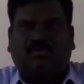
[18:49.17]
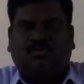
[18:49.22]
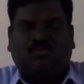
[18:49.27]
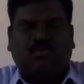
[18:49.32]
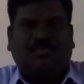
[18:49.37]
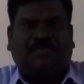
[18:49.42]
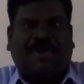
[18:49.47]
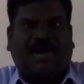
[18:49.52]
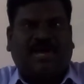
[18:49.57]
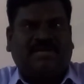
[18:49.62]

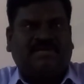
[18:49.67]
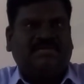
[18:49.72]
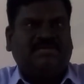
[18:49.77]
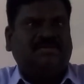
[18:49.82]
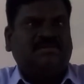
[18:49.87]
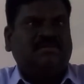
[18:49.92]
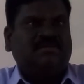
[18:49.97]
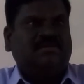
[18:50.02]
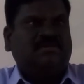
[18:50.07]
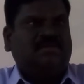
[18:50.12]
two parts
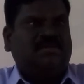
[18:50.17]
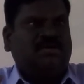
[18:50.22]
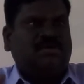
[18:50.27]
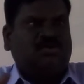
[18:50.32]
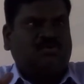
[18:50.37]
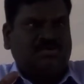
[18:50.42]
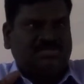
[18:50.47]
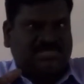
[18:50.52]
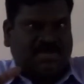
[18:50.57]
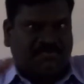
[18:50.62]

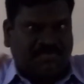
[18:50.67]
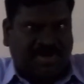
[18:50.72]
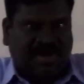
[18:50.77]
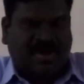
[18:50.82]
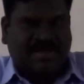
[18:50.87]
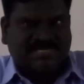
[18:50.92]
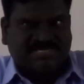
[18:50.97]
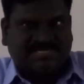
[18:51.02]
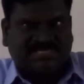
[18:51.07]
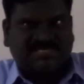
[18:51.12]
due to some
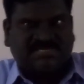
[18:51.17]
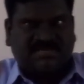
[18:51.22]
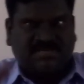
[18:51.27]
cause